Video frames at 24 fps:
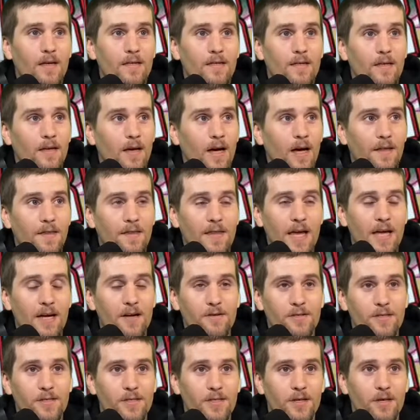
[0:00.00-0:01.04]

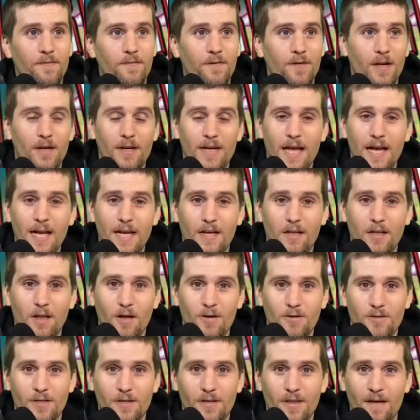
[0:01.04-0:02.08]
Thanos and Surfer, they're getting
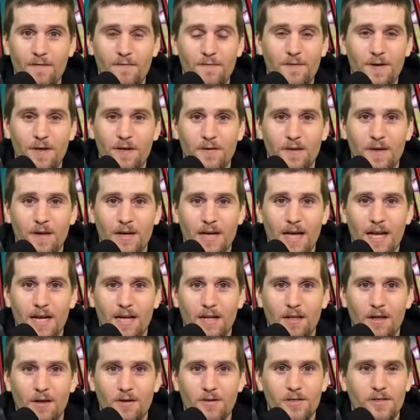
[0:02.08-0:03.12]
closer. They feel they're getting
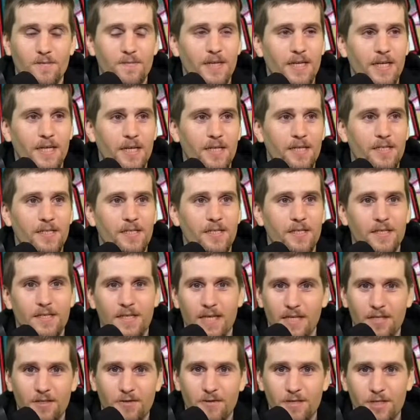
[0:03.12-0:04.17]
closer because the
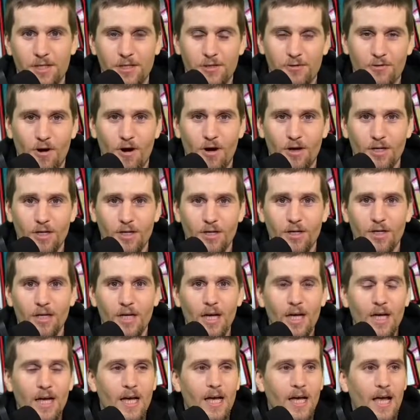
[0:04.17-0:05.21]
signal is stronger.
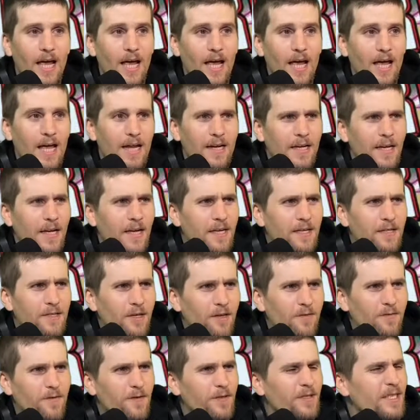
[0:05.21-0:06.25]
And
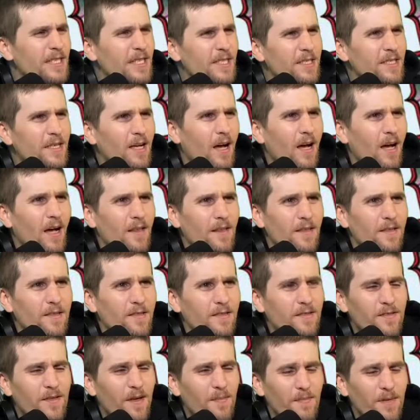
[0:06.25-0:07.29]
Surfer sees
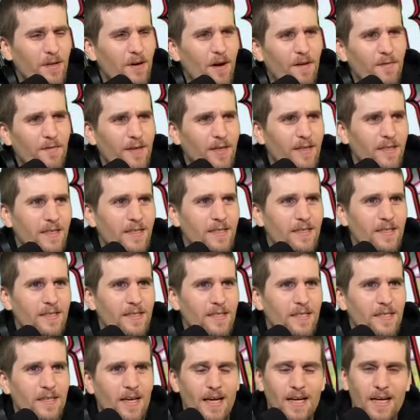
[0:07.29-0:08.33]
something off in the distance.
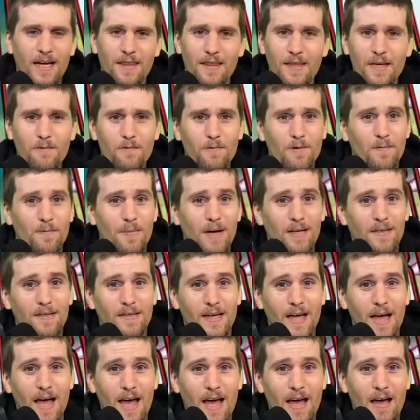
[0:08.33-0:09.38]
He's like, I think we're about to
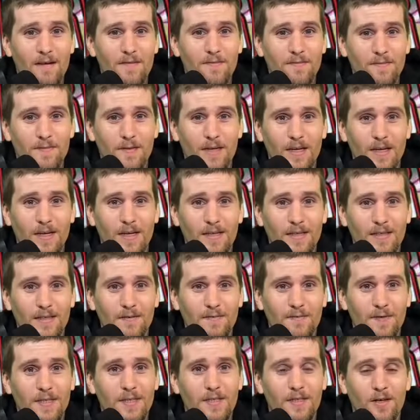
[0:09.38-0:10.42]
have a
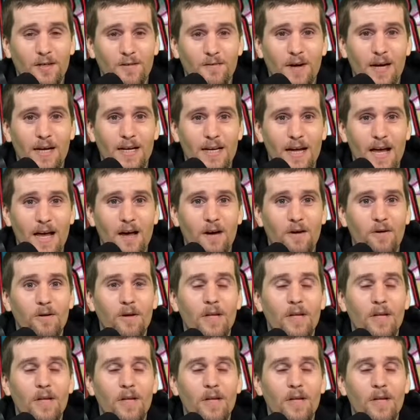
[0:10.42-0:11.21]
visitor right now.